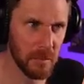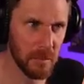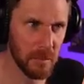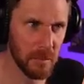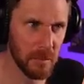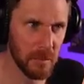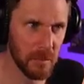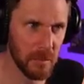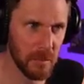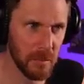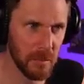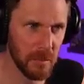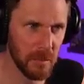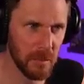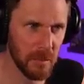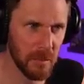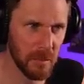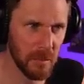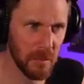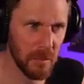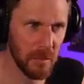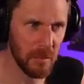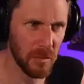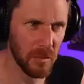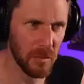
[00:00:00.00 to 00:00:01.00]

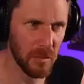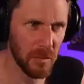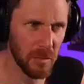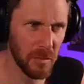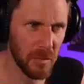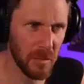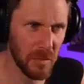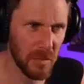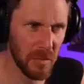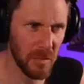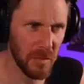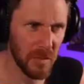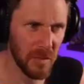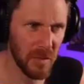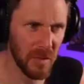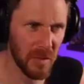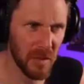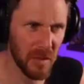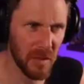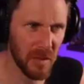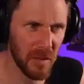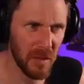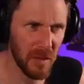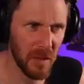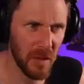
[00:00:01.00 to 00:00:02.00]

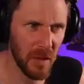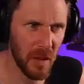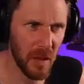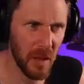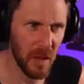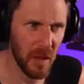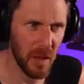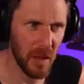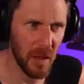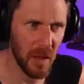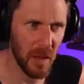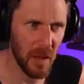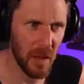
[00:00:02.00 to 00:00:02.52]
(silence)